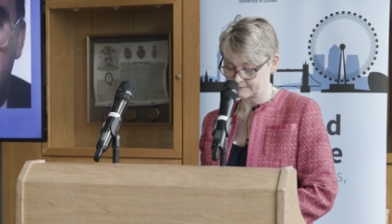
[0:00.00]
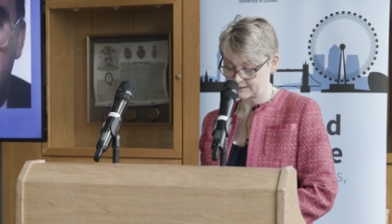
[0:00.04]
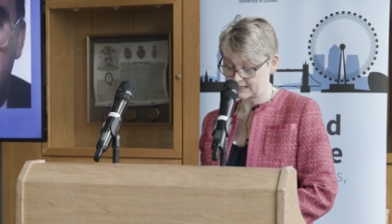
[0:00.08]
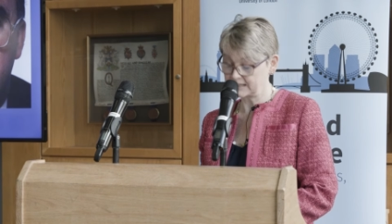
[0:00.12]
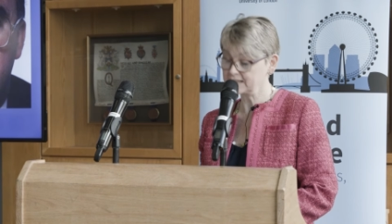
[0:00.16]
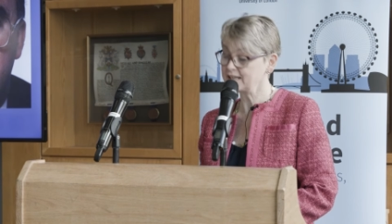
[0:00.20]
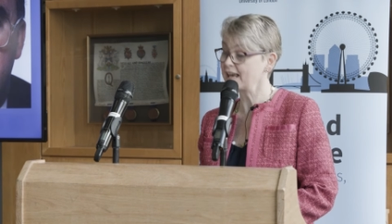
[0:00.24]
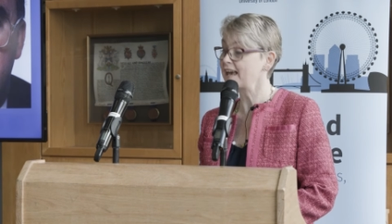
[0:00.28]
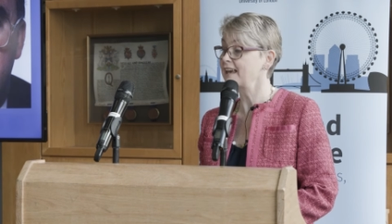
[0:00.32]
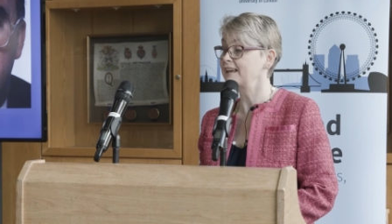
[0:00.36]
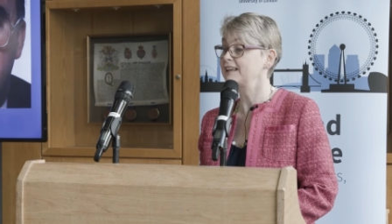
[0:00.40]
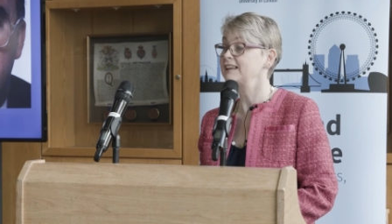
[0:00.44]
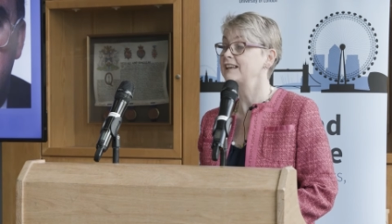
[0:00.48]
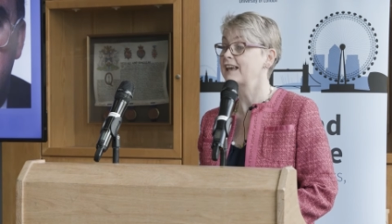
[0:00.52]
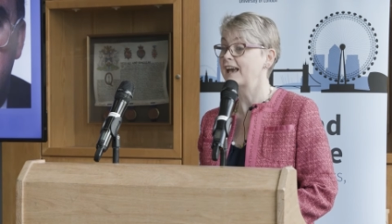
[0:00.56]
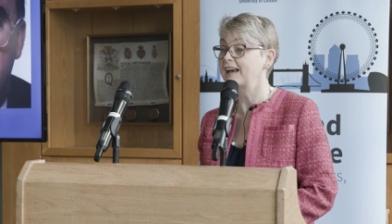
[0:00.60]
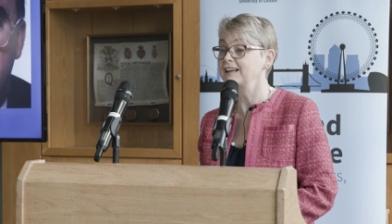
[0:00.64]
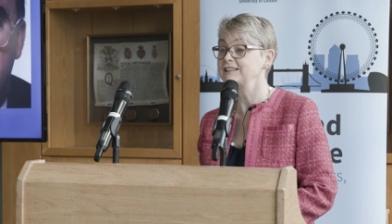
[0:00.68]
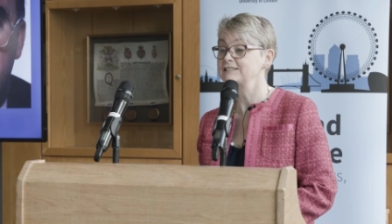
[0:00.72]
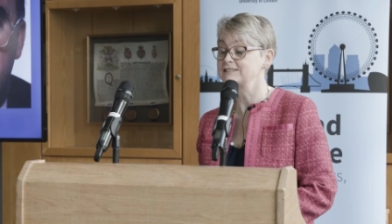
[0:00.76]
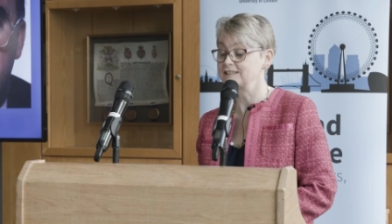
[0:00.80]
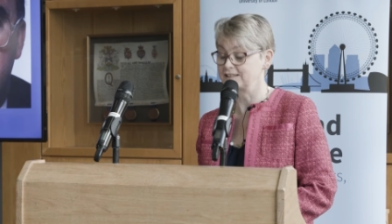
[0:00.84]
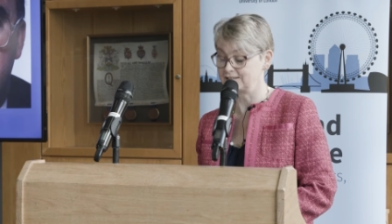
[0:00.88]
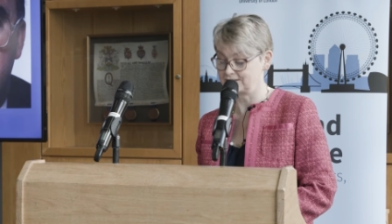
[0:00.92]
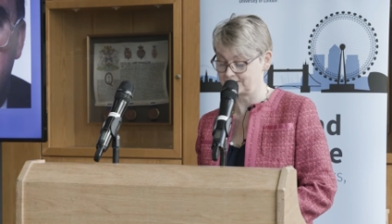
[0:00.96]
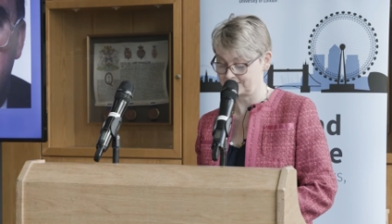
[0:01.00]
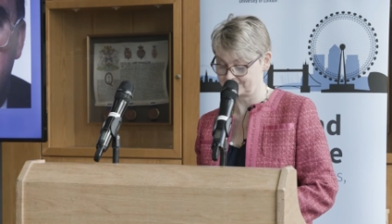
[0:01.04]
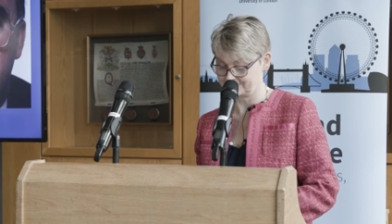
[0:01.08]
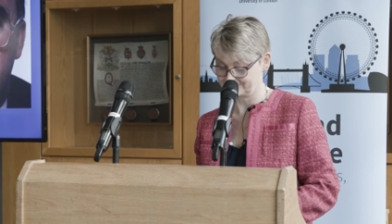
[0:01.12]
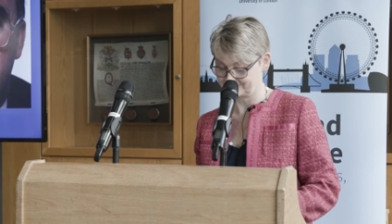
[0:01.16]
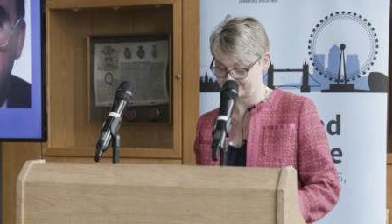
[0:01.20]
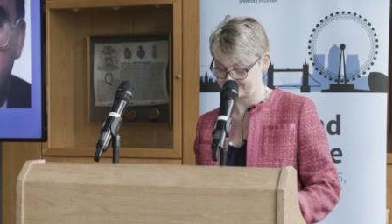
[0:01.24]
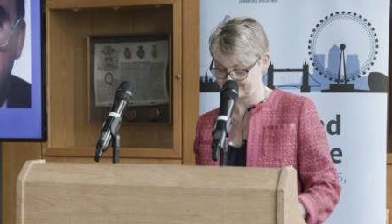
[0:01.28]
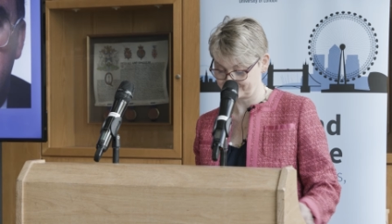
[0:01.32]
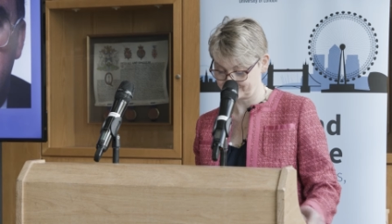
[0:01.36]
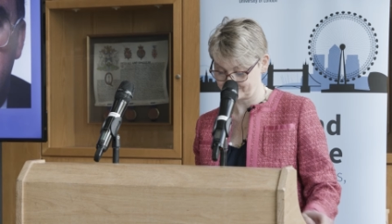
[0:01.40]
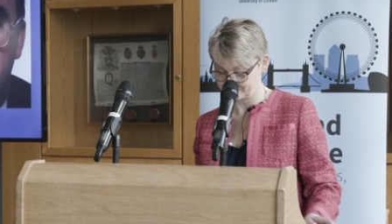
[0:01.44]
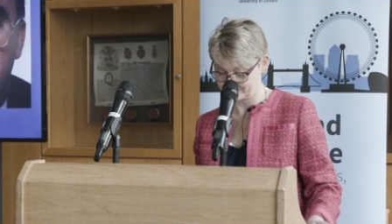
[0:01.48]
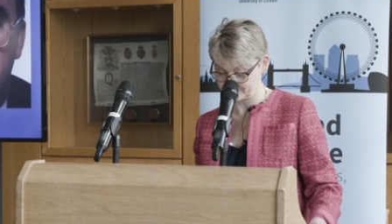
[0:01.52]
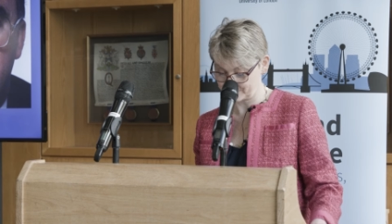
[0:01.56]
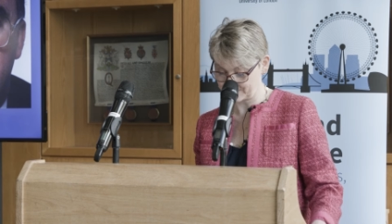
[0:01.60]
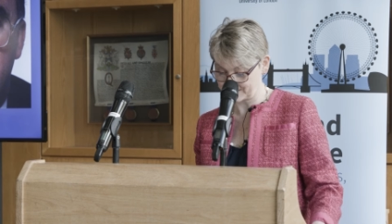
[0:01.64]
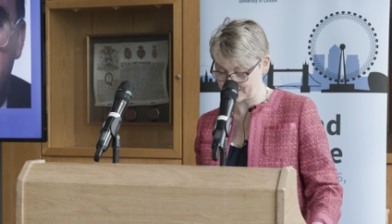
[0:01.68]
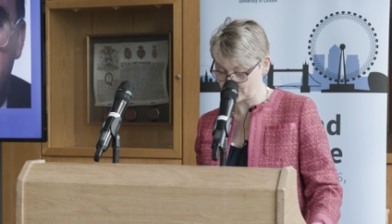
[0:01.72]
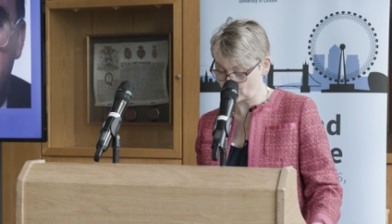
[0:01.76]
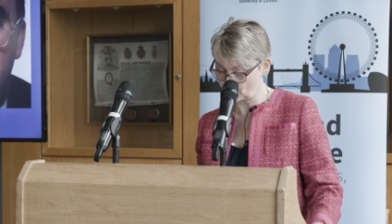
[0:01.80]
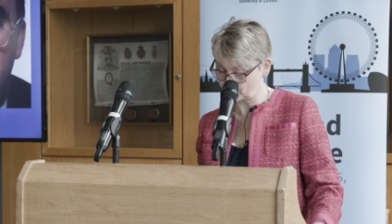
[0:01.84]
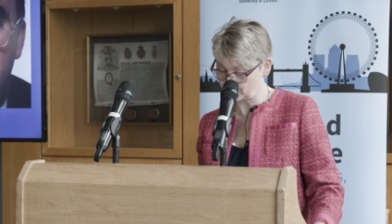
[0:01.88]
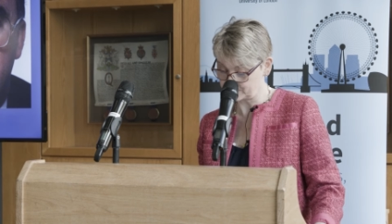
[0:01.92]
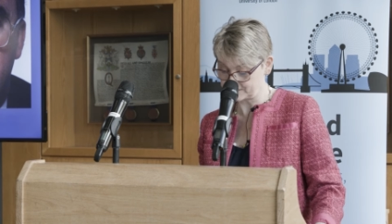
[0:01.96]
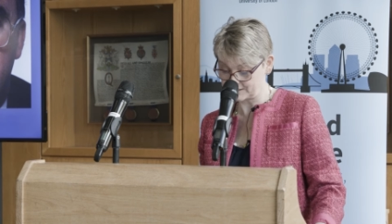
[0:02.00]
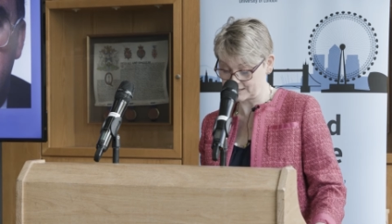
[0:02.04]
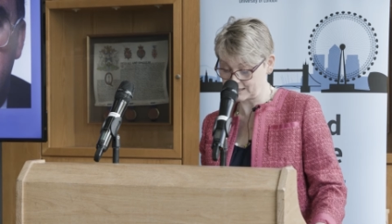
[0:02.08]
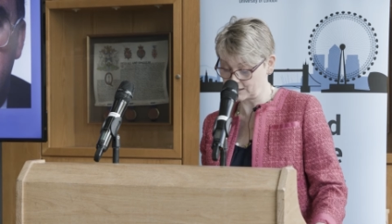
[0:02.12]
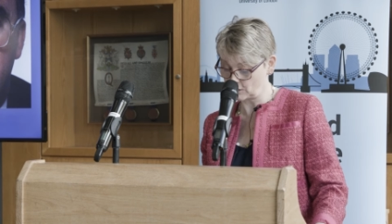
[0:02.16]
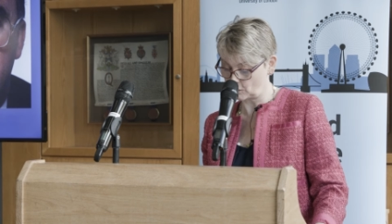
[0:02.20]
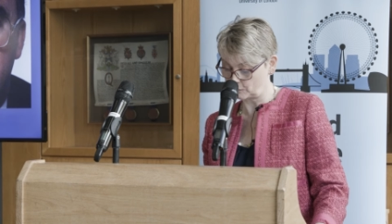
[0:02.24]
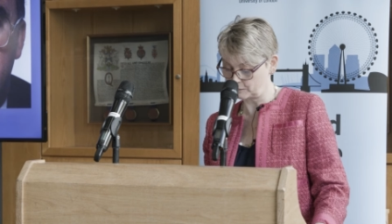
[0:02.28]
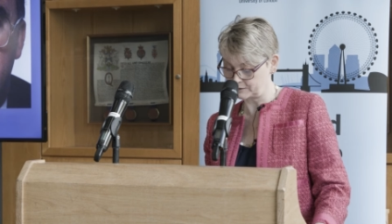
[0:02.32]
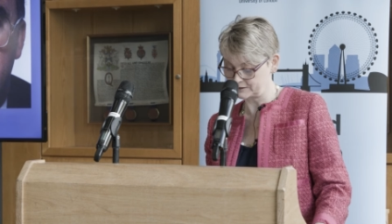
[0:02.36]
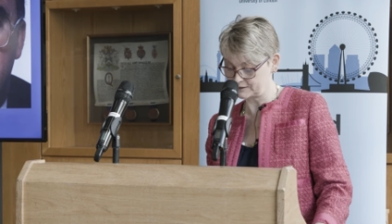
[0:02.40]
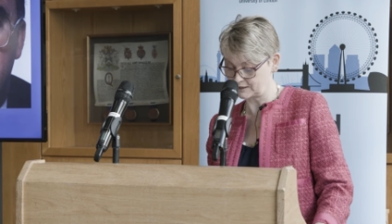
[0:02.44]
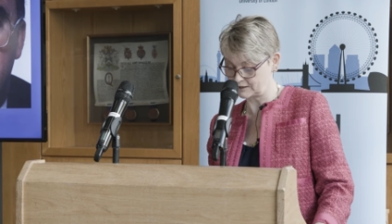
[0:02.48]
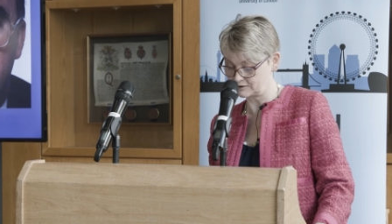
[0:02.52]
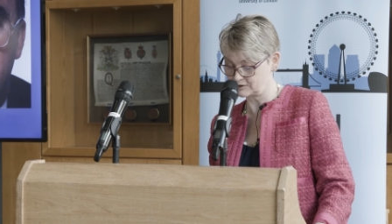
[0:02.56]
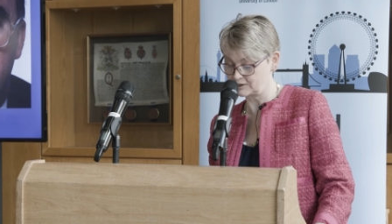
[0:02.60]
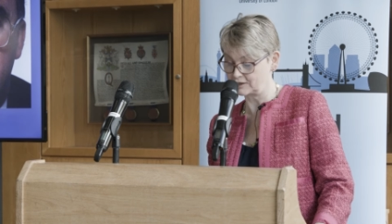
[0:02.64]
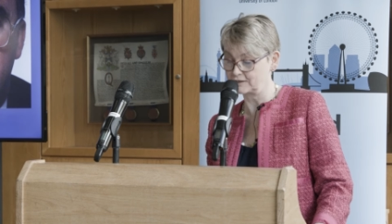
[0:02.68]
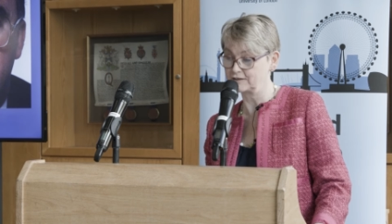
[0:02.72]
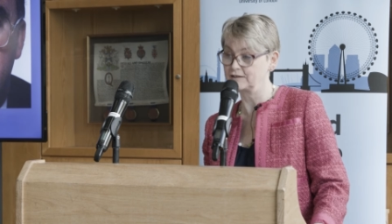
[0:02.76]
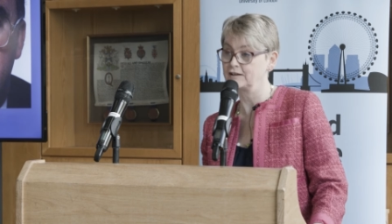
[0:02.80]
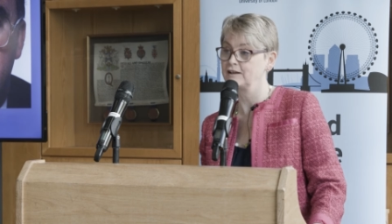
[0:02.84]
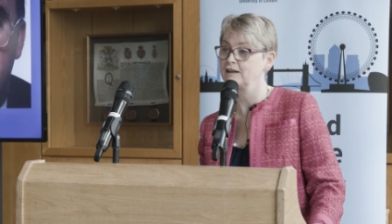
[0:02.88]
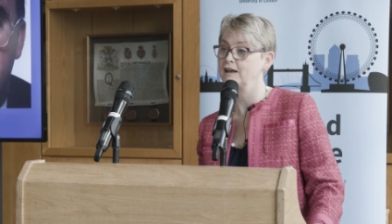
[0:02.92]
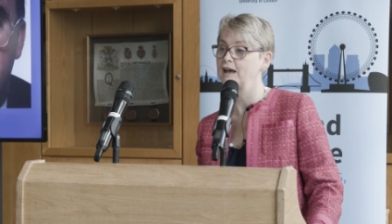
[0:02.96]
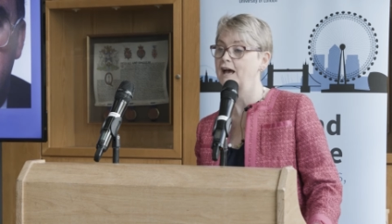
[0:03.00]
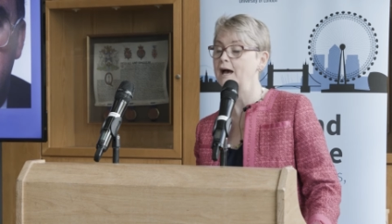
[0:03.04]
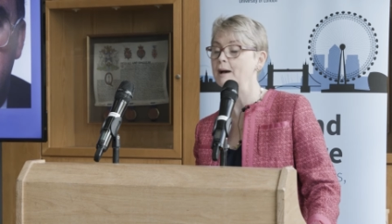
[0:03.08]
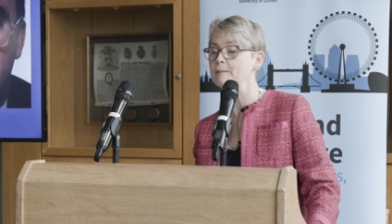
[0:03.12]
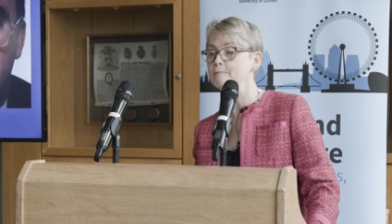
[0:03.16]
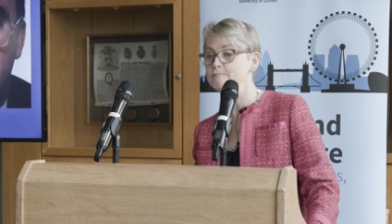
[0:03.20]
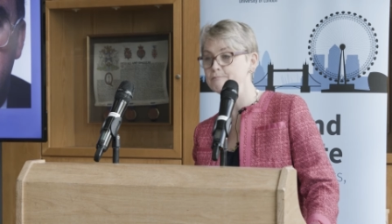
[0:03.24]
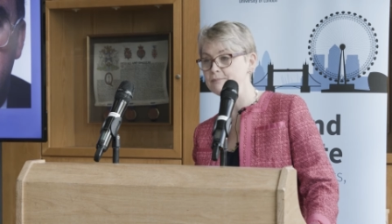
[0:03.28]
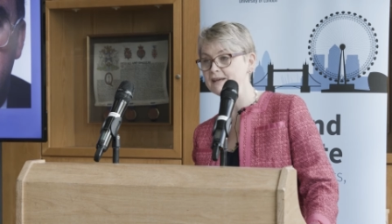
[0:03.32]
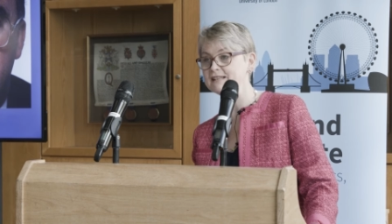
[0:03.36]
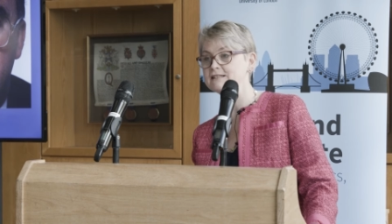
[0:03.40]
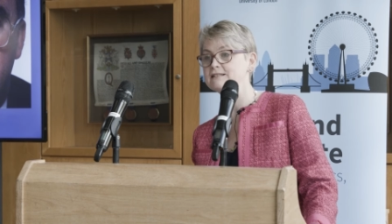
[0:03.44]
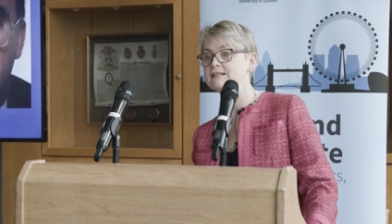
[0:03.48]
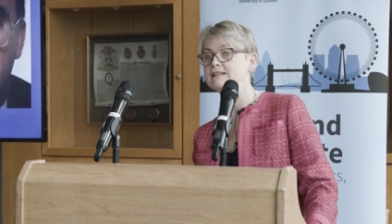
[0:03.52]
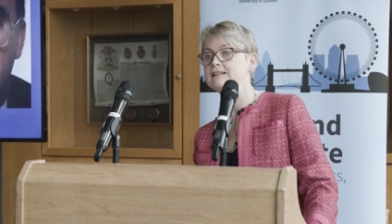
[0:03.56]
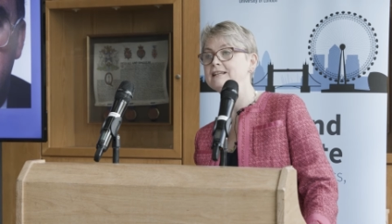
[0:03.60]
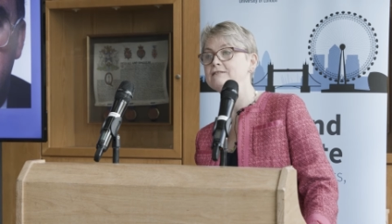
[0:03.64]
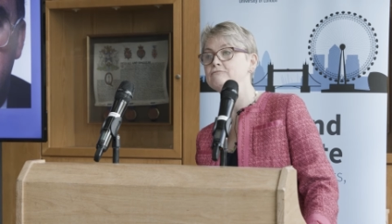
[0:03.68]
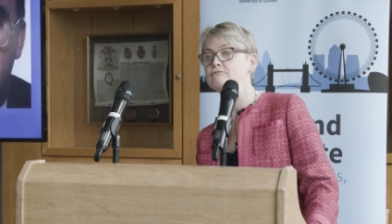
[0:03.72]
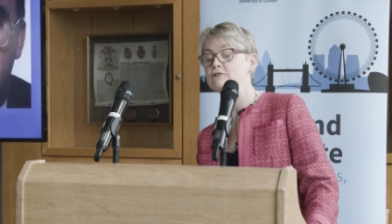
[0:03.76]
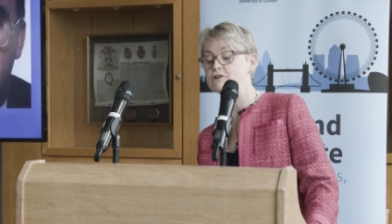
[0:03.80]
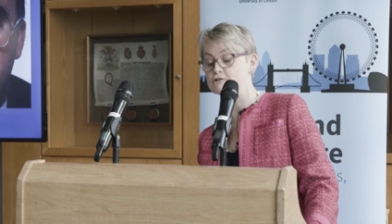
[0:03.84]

And yeah, he hated being op in opposition and bitterly